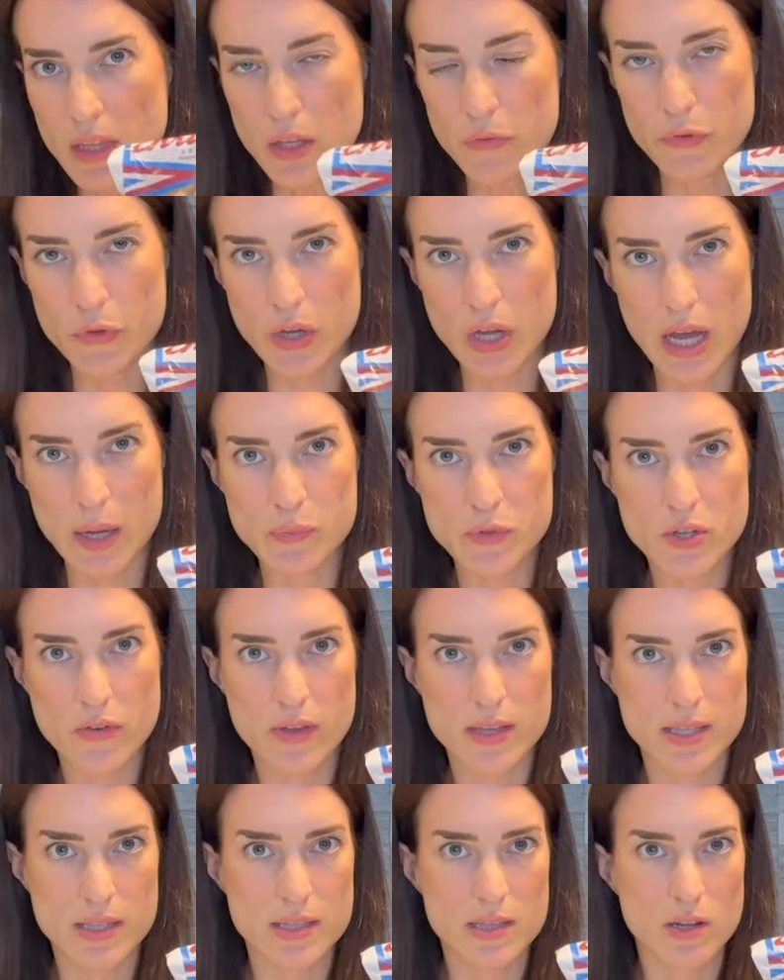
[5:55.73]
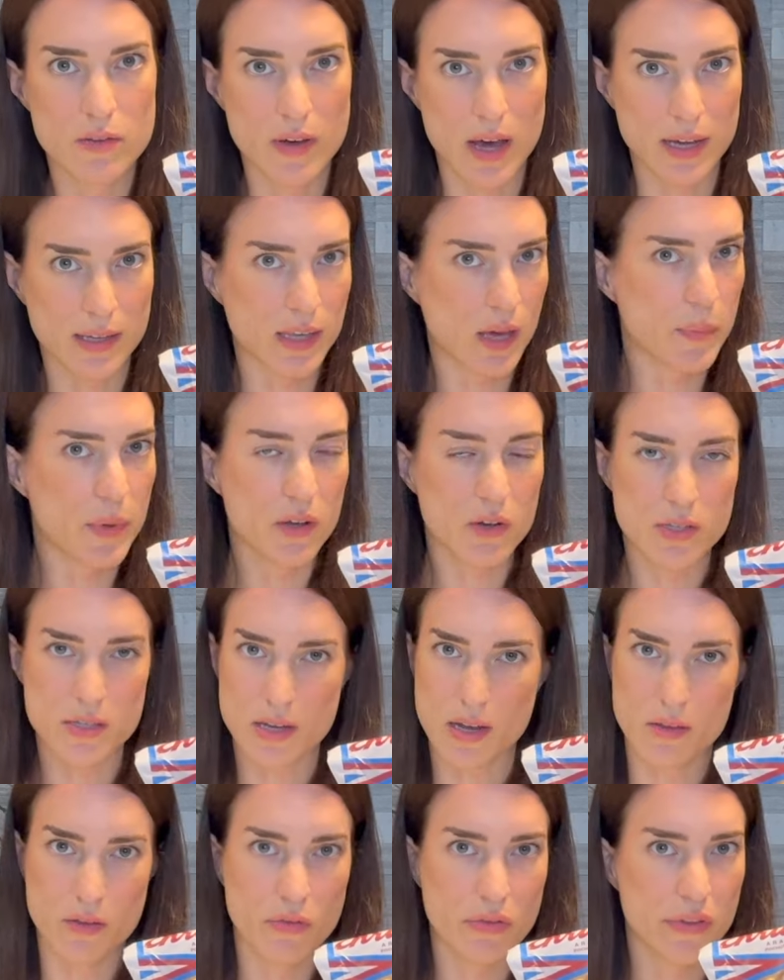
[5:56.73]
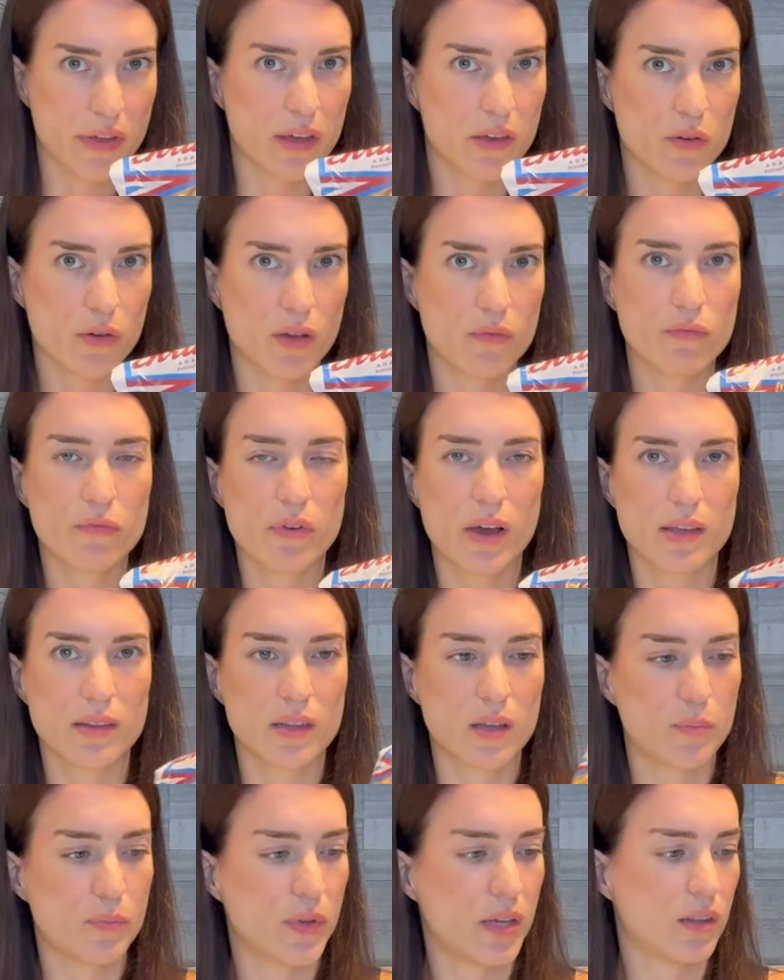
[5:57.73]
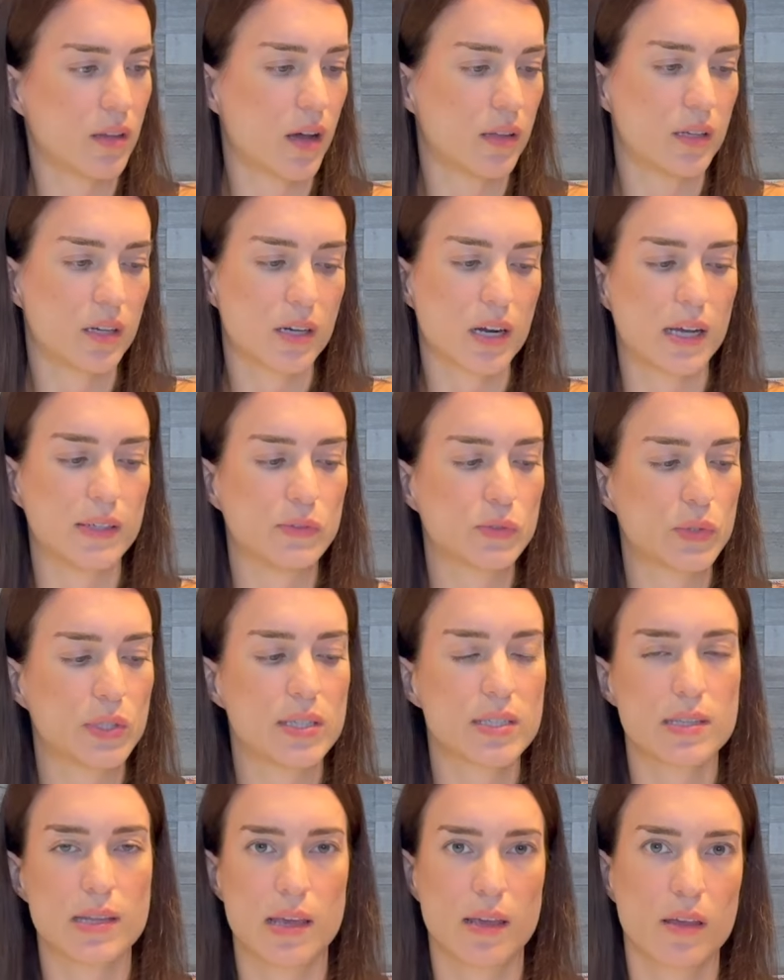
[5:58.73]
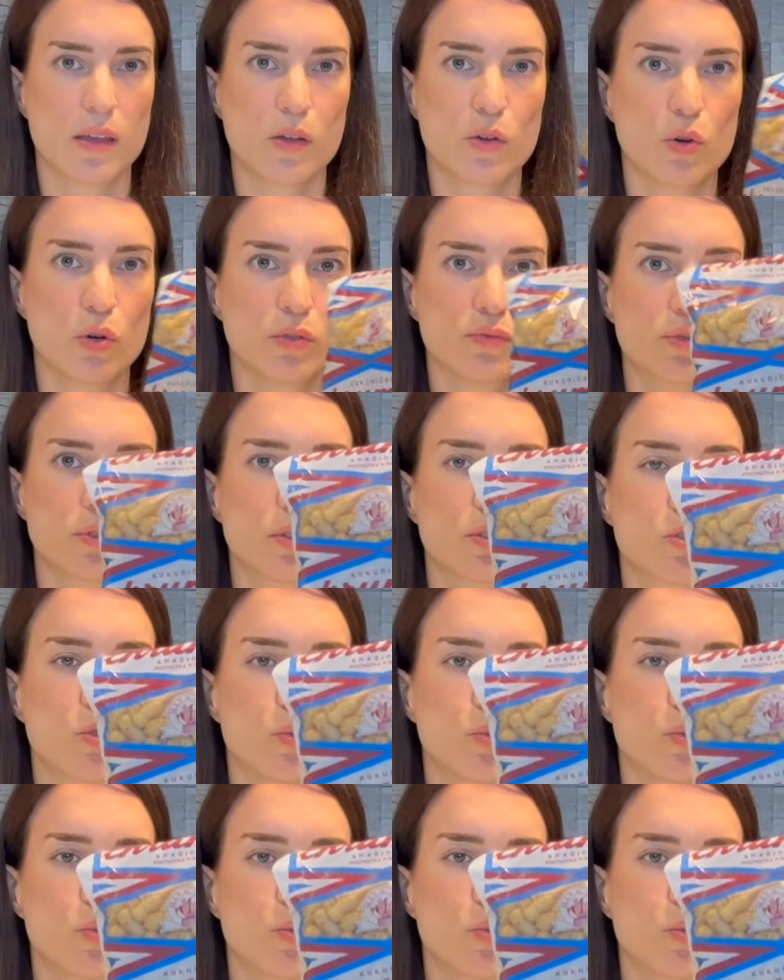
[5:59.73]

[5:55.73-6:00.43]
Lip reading: If you come to visit Slovakia, because I don't think you can find them in other countries, like go to the